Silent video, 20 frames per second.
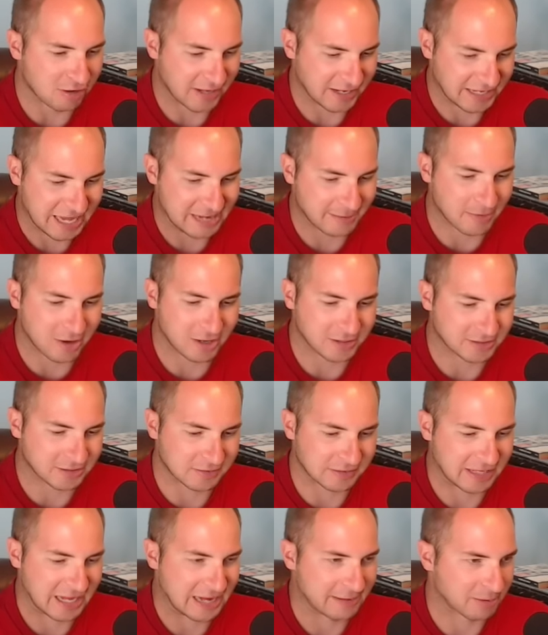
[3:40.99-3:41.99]
I came onto
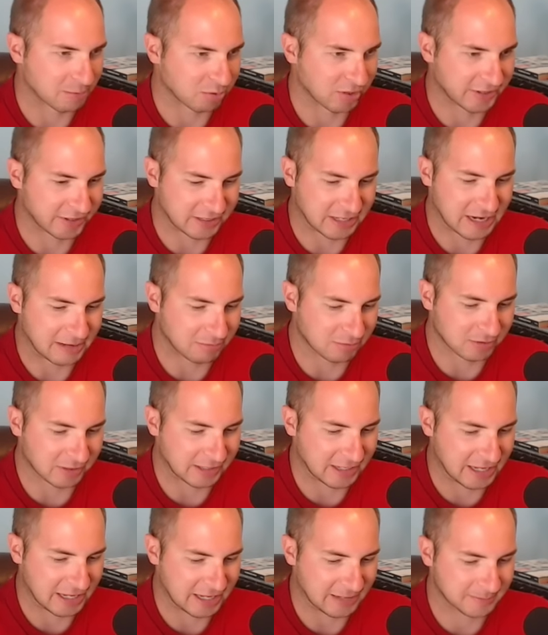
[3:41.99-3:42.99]
the game and played a couple of
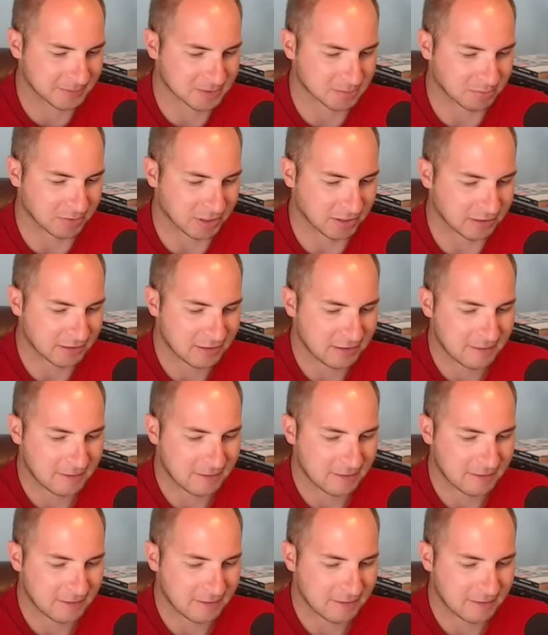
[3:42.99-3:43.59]
games, but